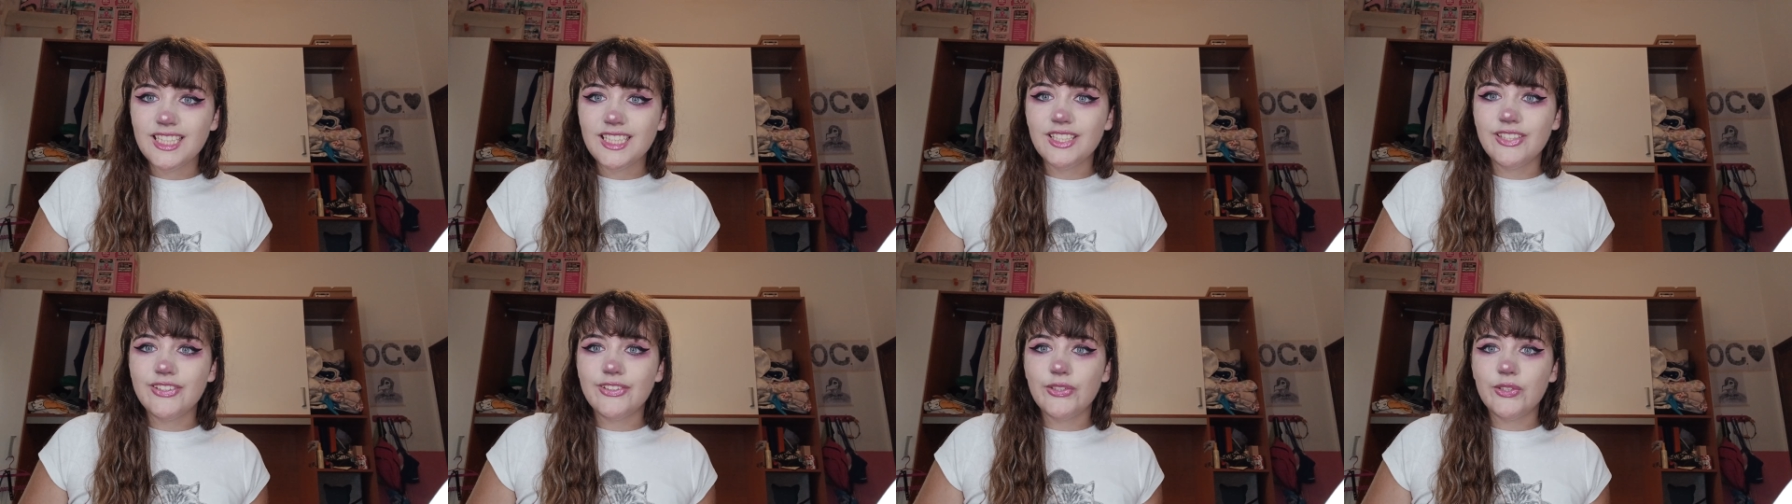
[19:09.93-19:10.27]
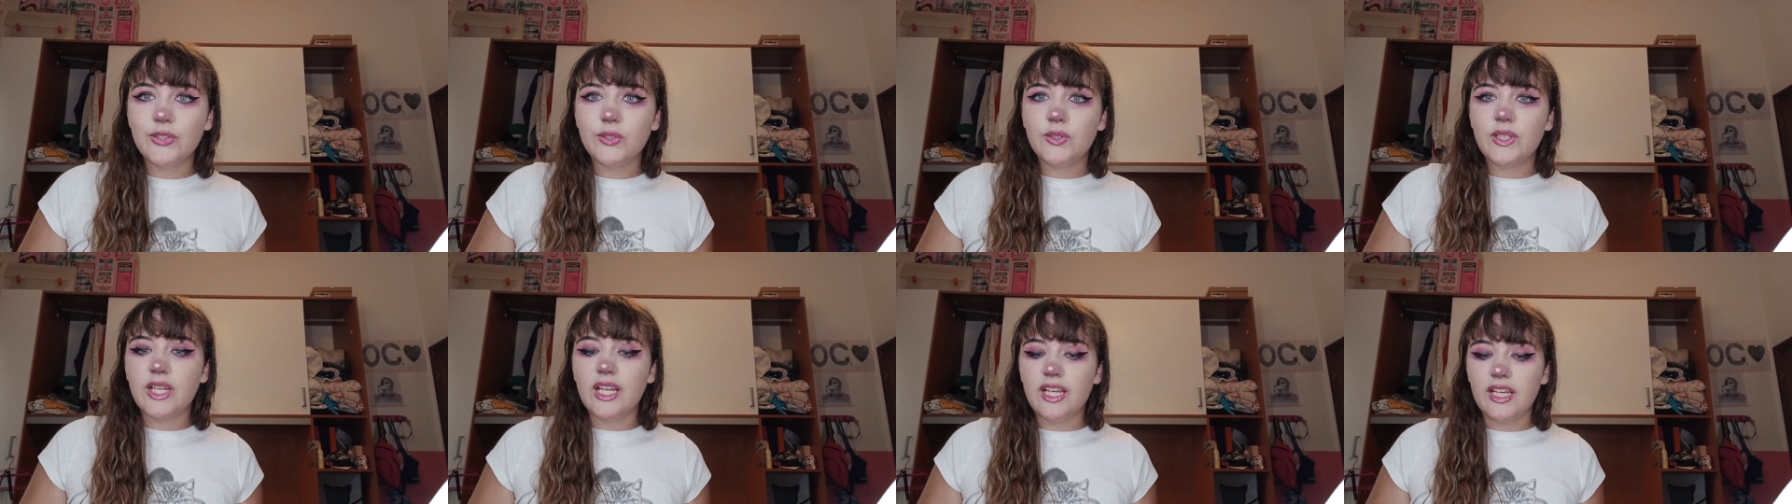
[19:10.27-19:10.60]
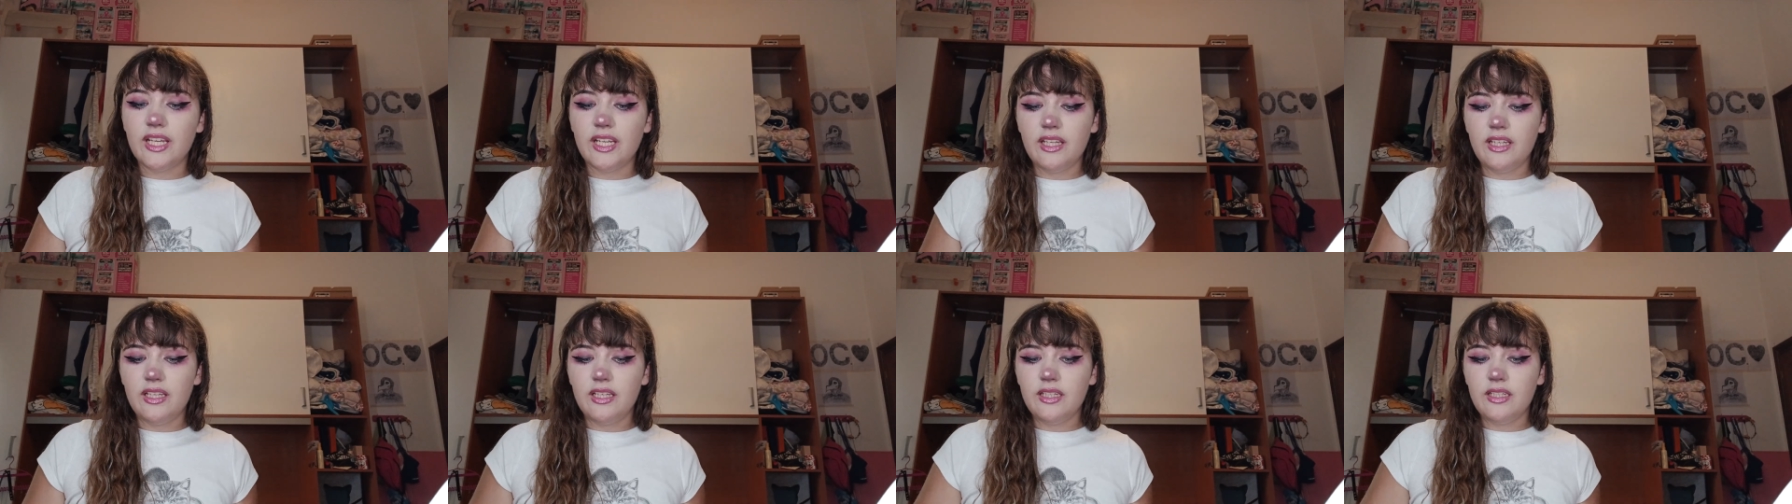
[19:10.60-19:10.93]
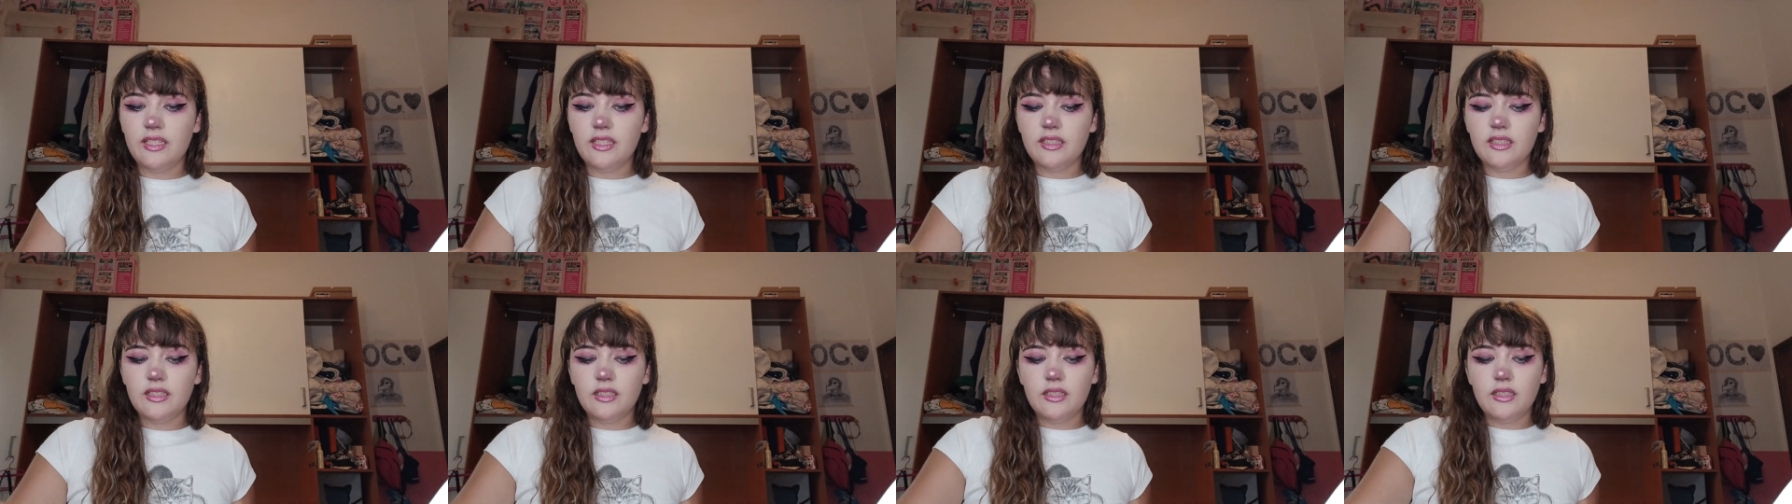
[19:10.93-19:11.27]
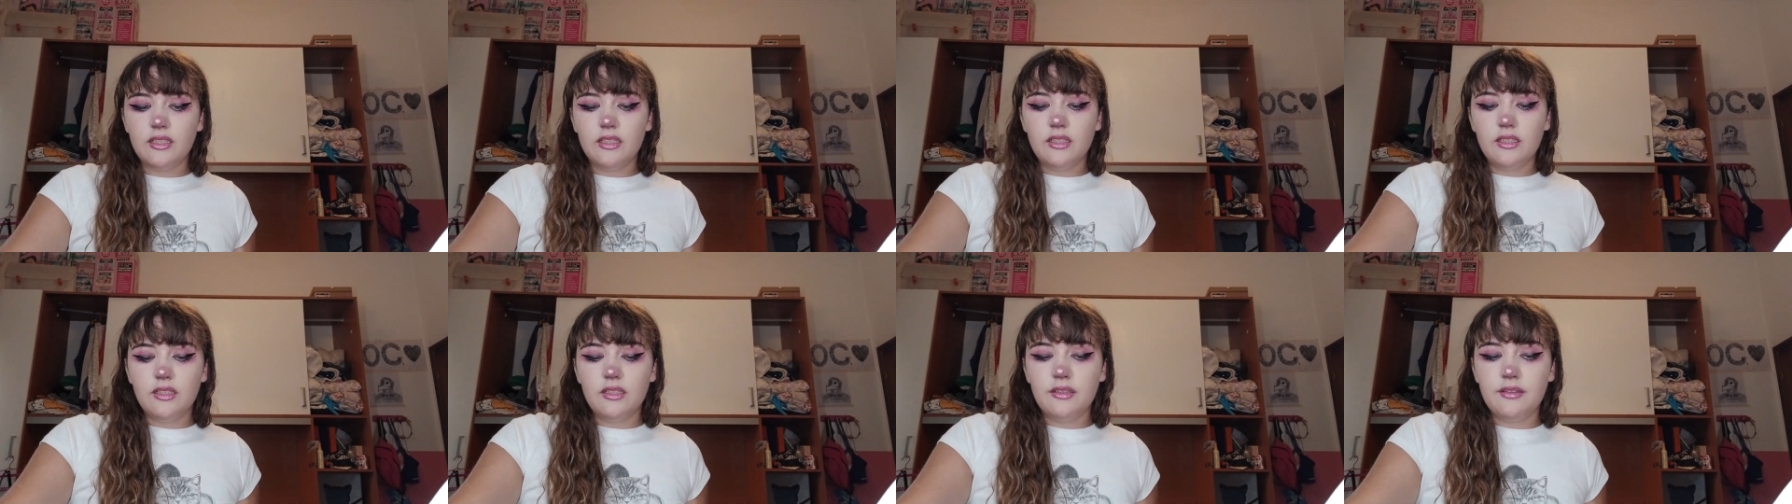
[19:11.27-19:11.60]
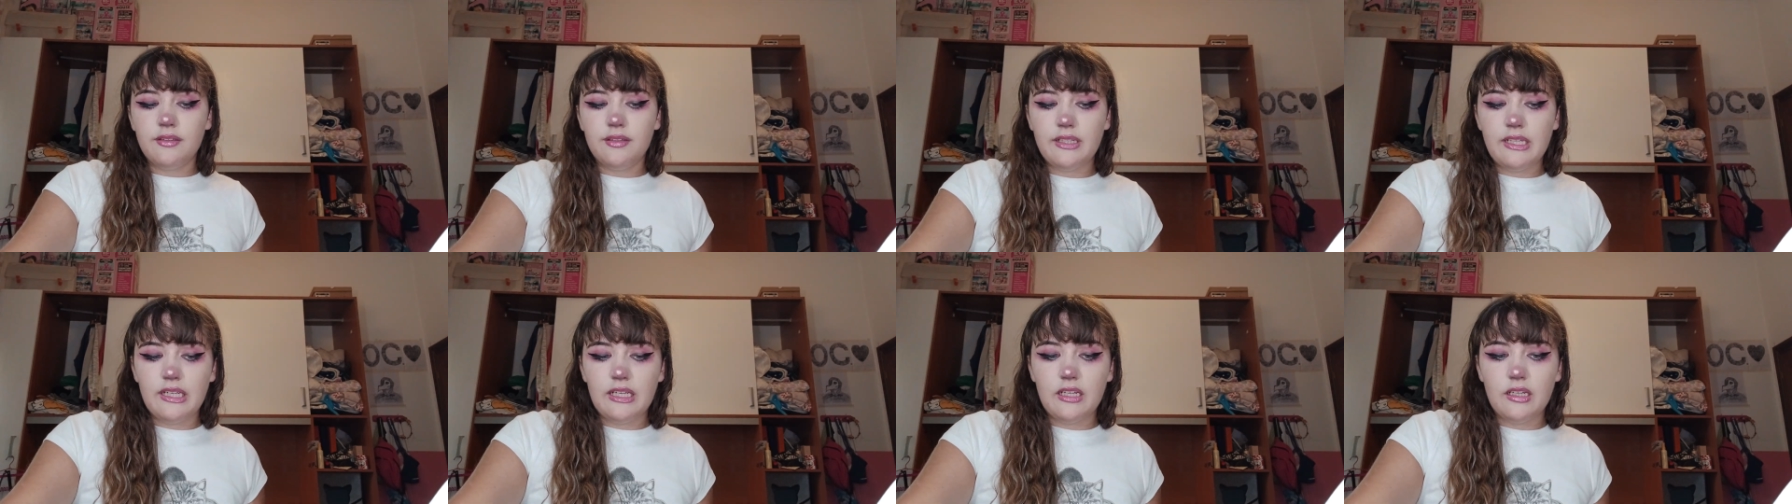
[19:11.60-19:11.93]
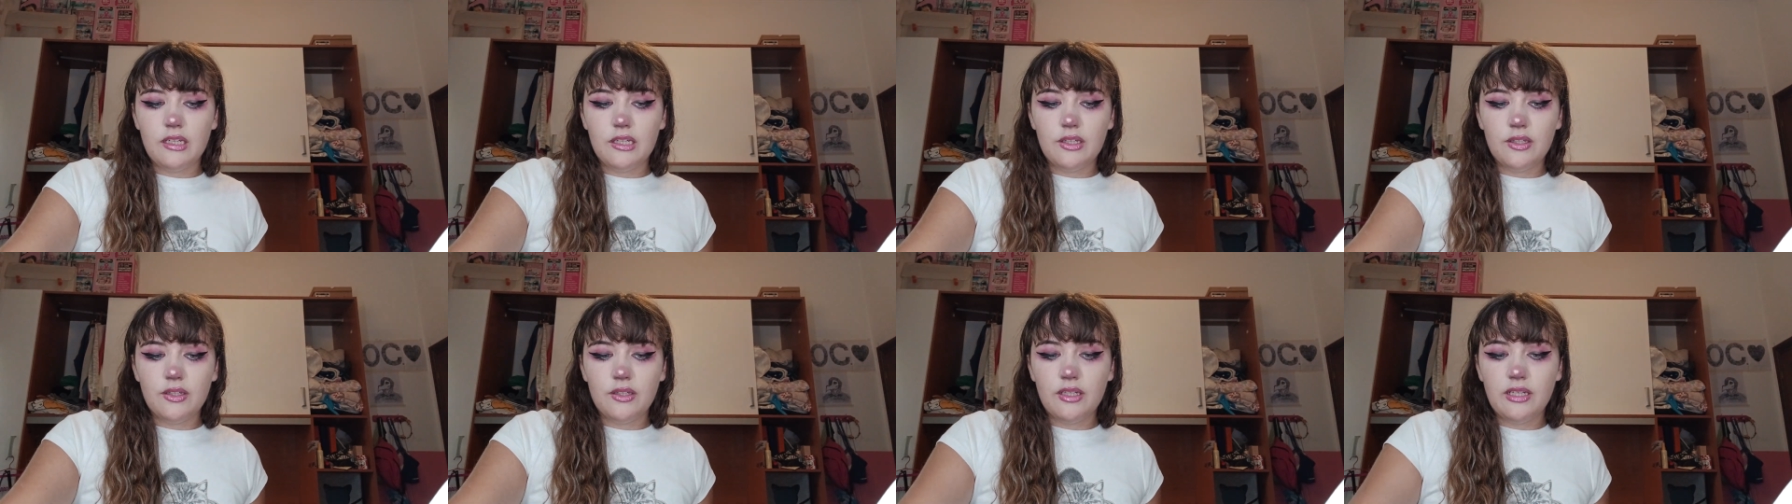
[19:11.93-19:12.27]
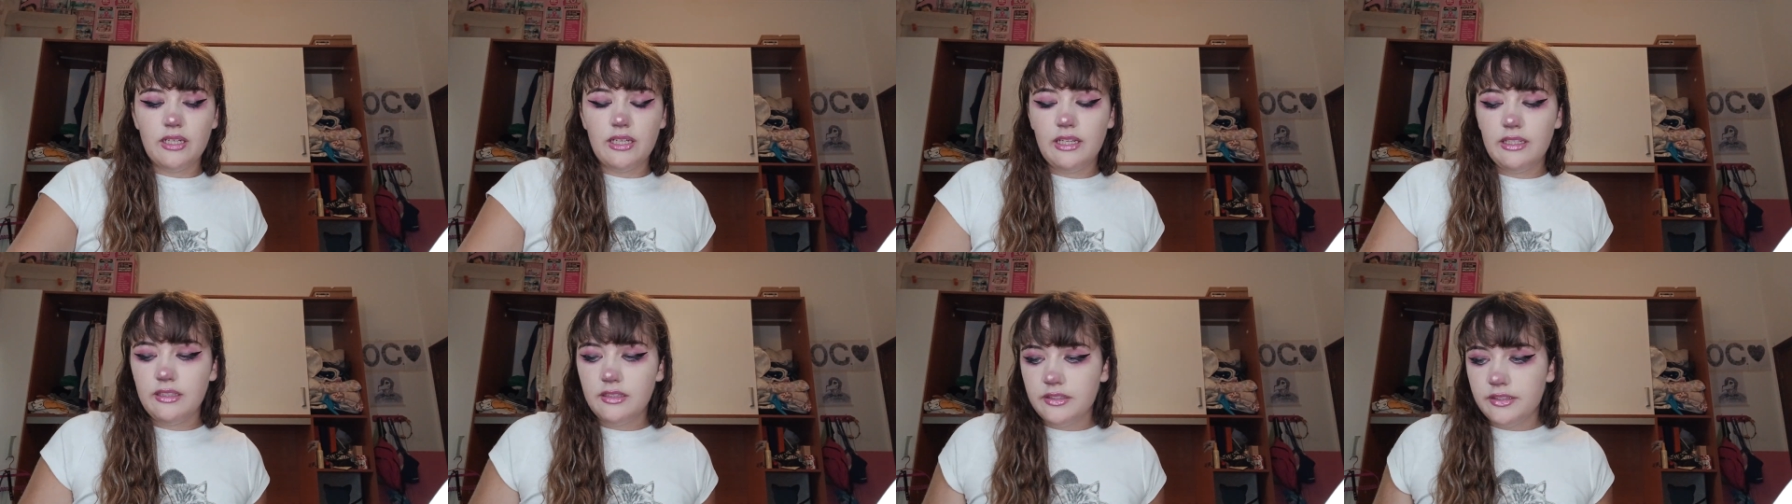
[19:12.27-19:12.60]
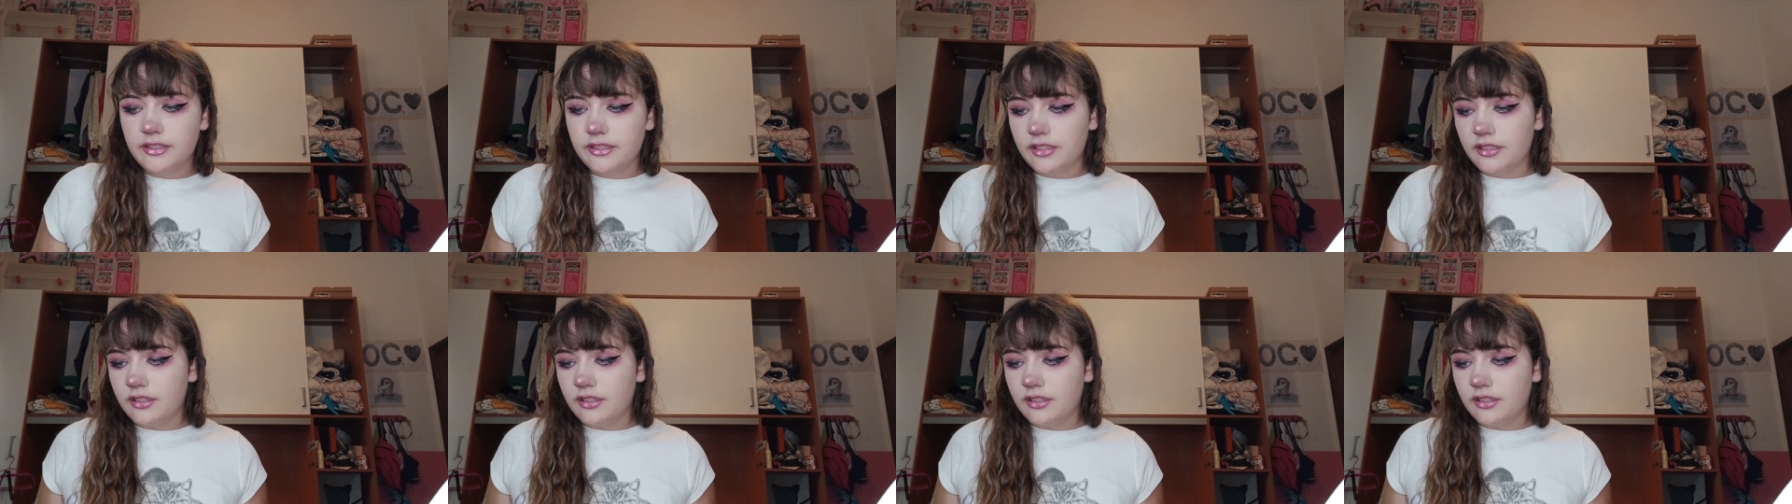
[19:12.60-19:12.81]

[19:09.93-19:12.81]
Okay, now I